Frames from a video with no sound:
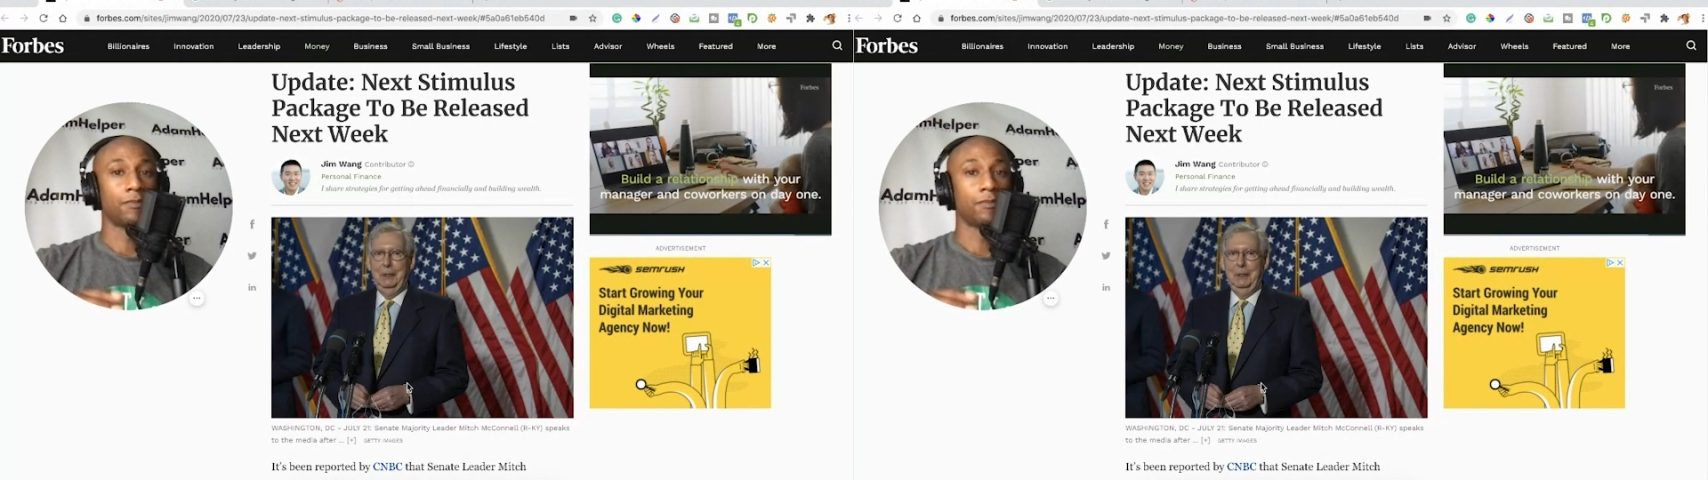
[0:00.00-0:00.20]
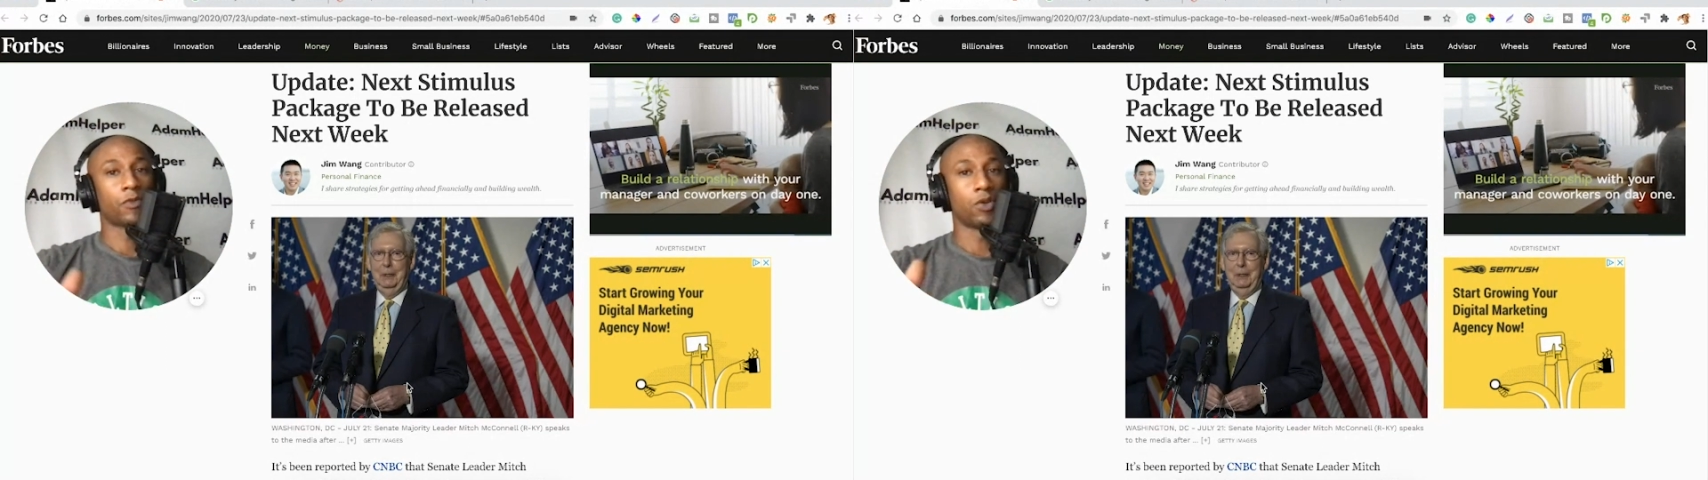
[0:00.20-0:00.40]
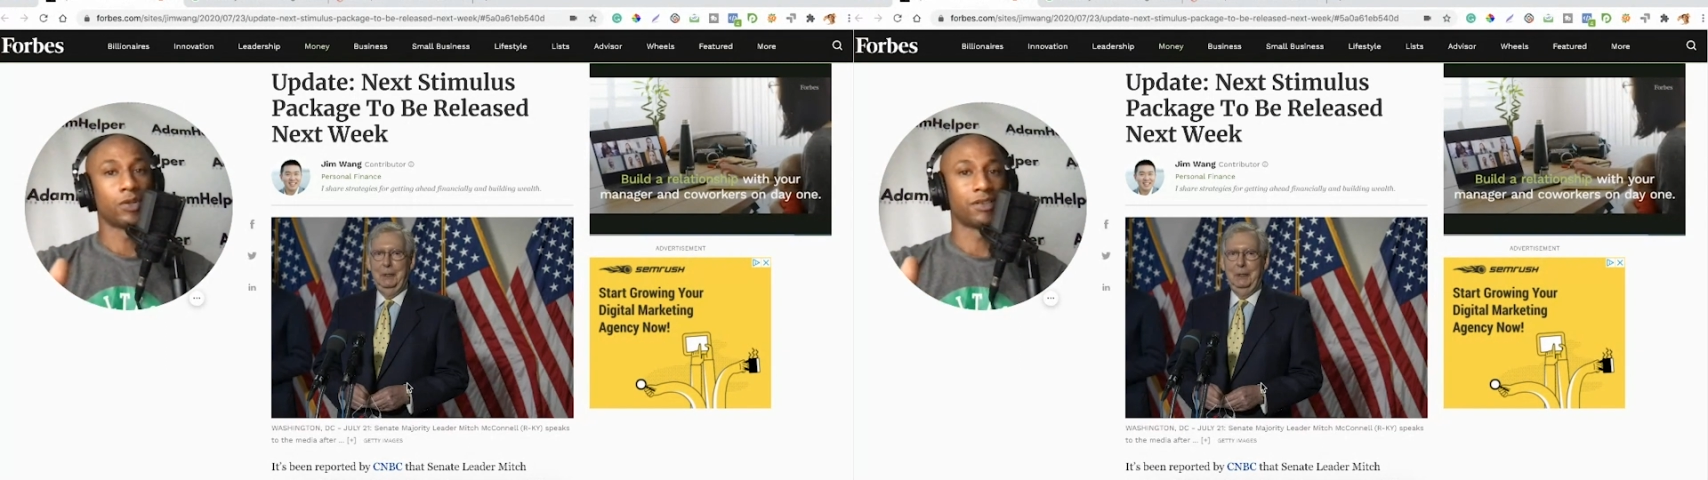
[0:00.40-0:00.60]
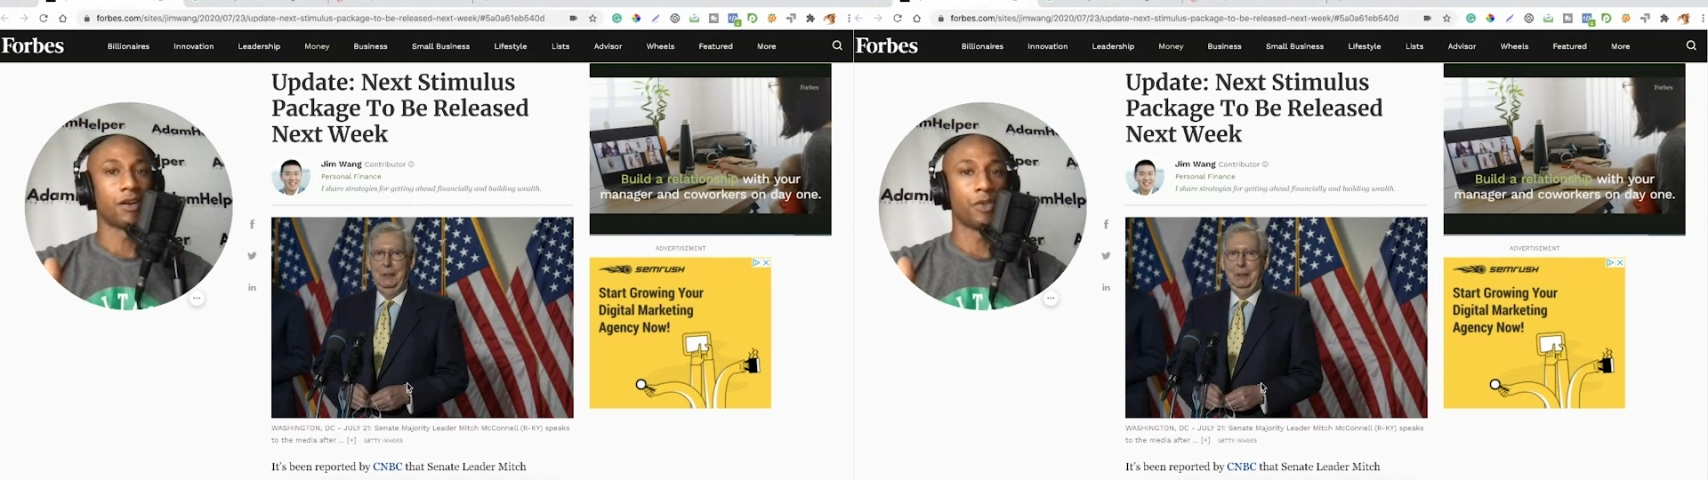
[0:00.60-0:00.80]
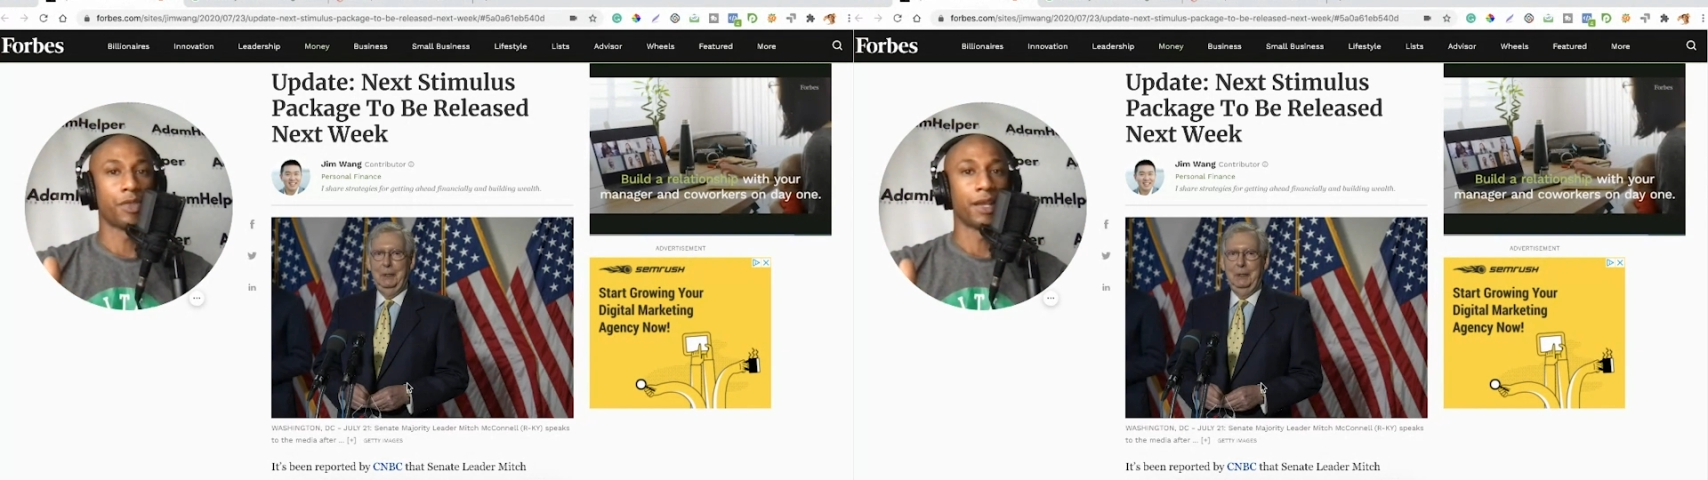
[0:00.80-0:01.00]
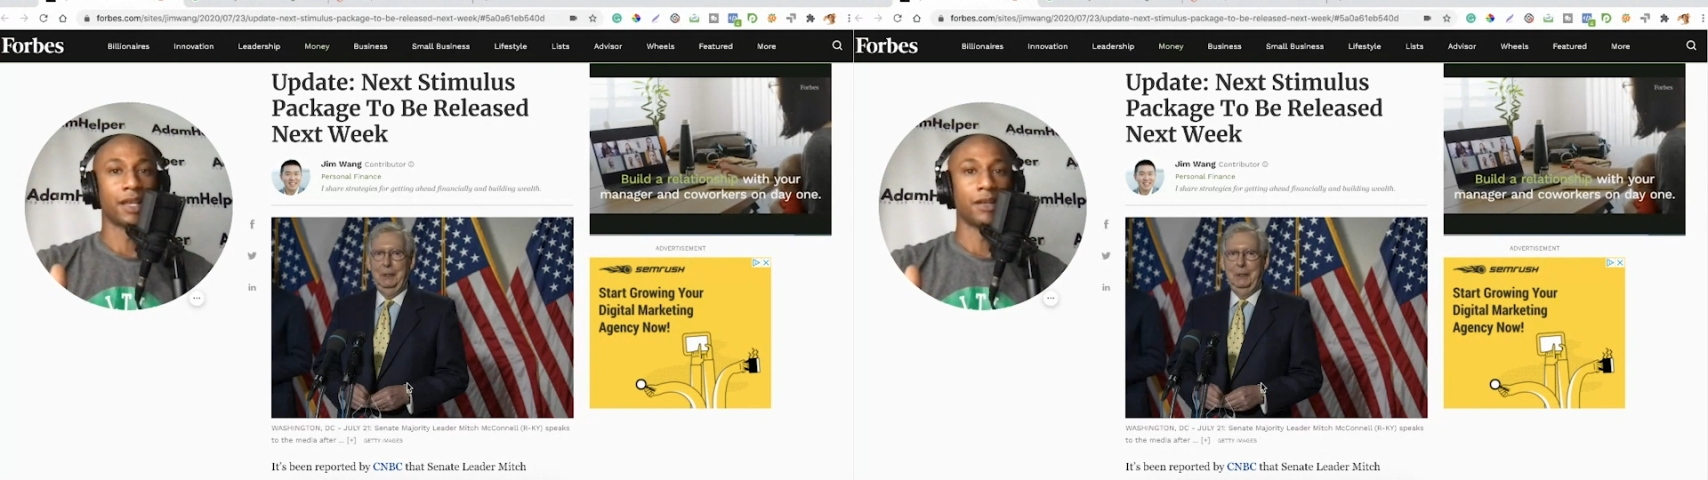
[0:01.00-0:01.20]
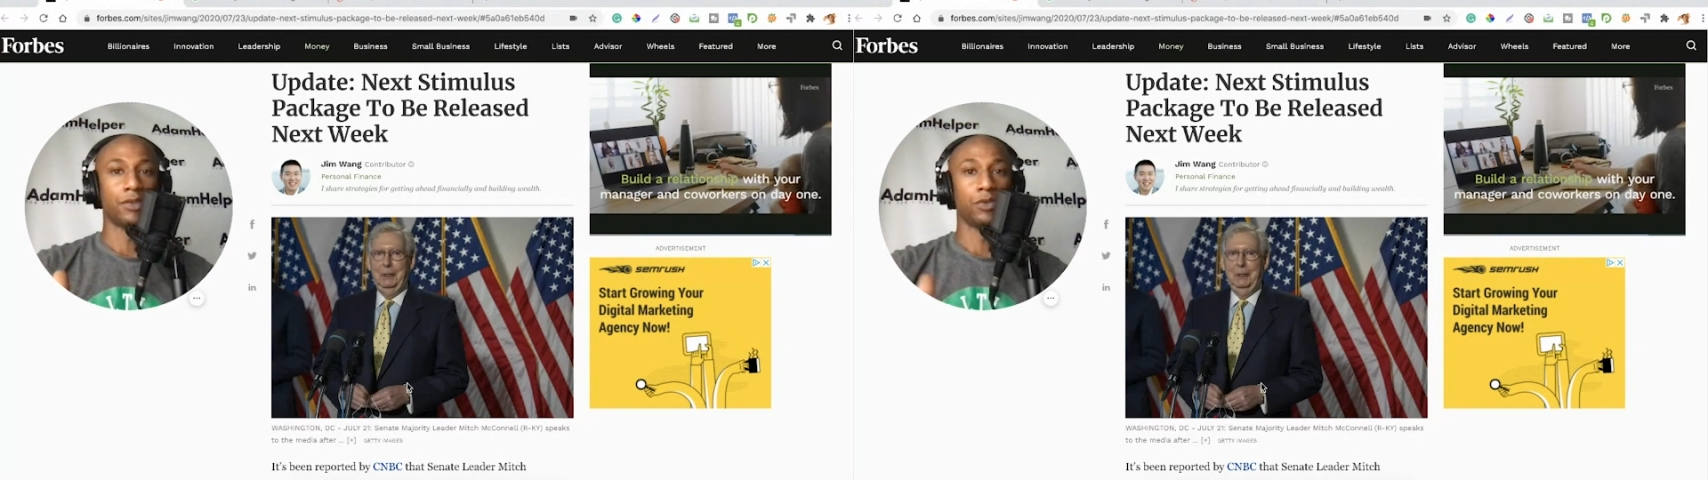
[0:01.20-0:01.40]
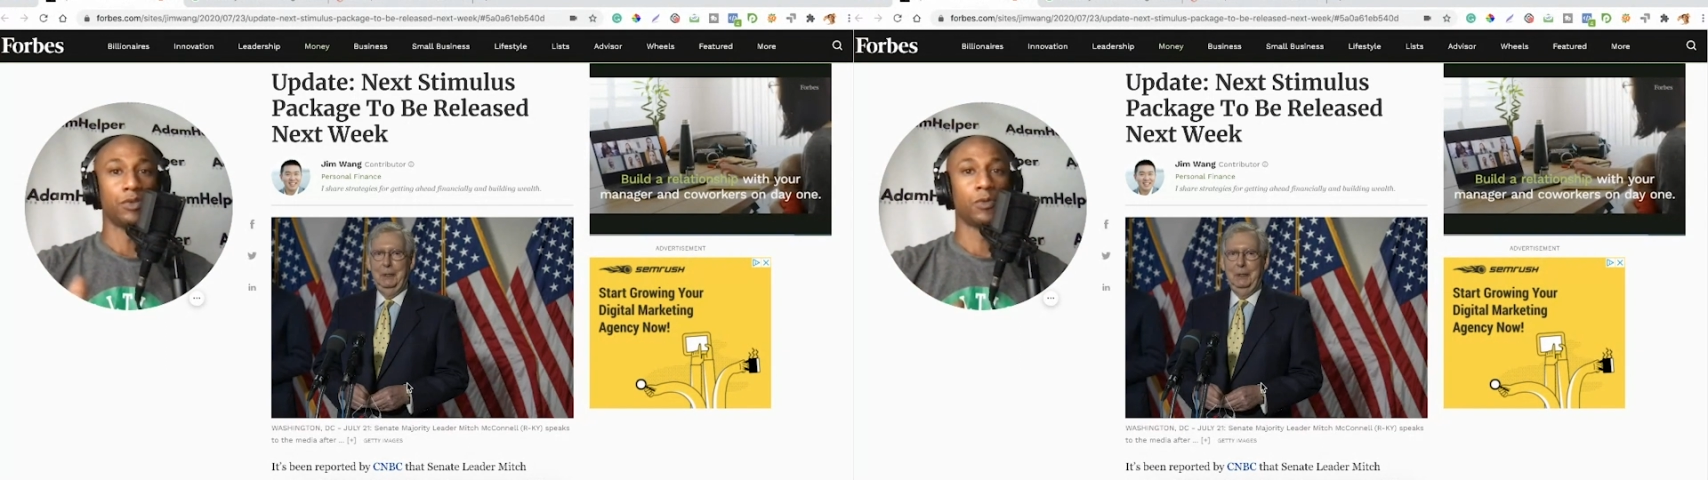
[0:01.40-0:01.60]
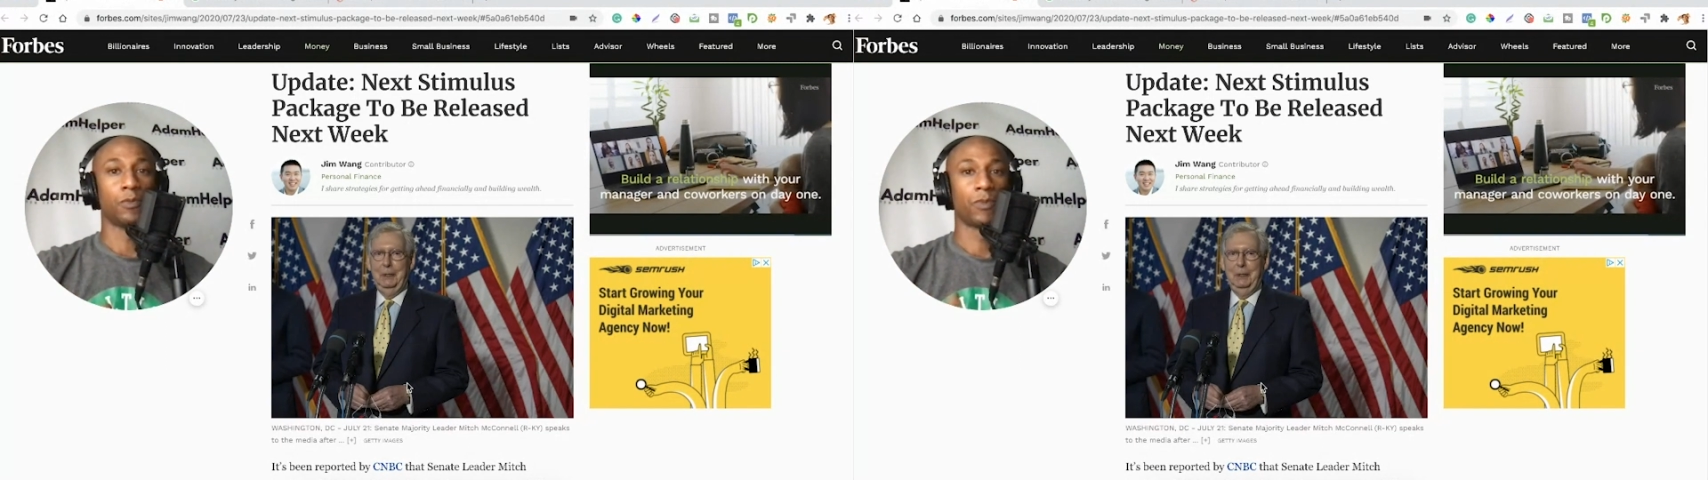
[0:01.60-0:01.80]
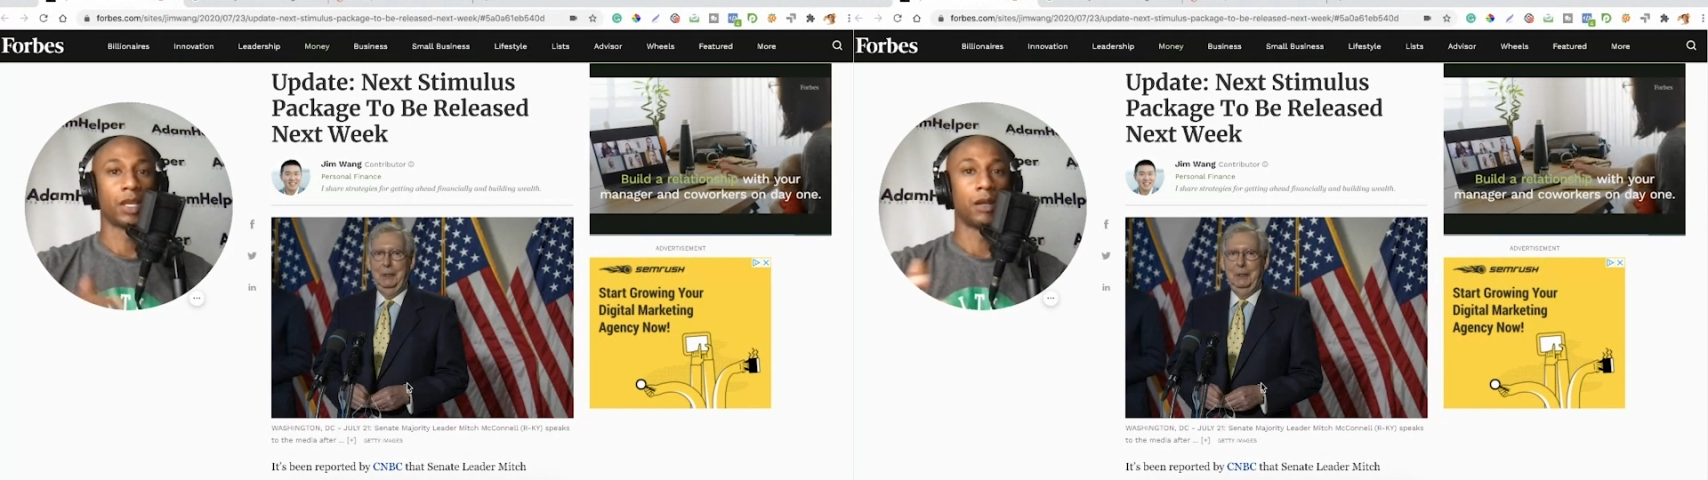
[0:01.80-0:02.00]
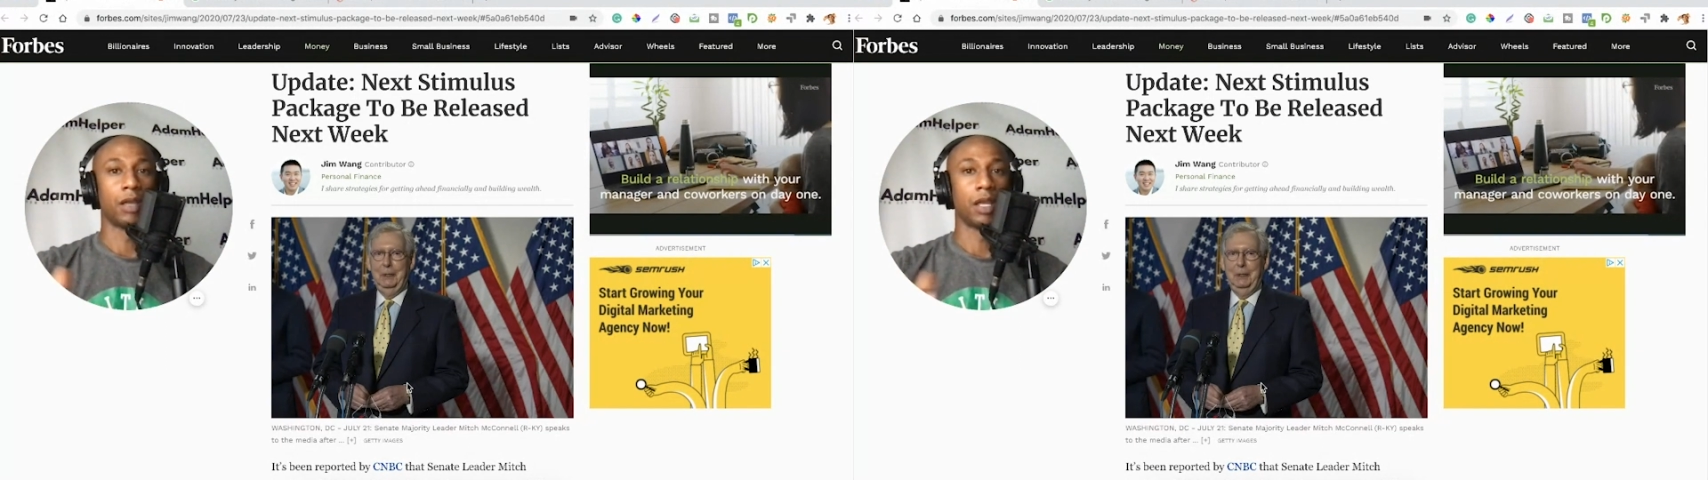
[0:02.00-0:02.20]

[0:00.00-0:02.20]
of course there are other things I do and,